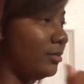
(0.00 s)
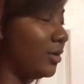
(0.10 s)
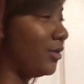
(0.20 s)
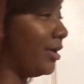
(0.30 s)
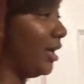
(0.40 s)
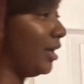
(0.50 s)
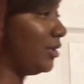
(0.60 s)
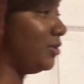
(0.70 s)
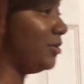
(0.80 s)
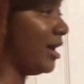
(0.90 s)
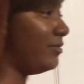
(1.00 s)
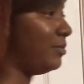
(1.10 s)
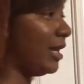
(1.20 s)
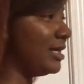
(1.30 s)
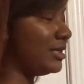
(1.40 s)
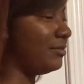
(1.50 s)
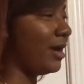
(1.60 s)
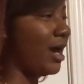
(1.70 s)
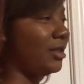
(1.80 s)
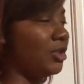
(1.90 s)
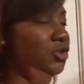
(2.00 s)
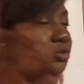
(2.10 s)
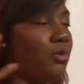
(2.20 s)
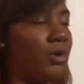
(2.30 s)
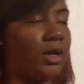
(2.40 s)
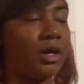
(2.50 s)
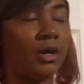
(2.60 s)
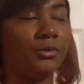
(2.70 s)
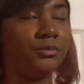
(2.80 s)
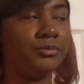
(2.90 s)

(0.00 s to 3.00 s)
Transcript: Greg, do you have a place in mind that you would want to go?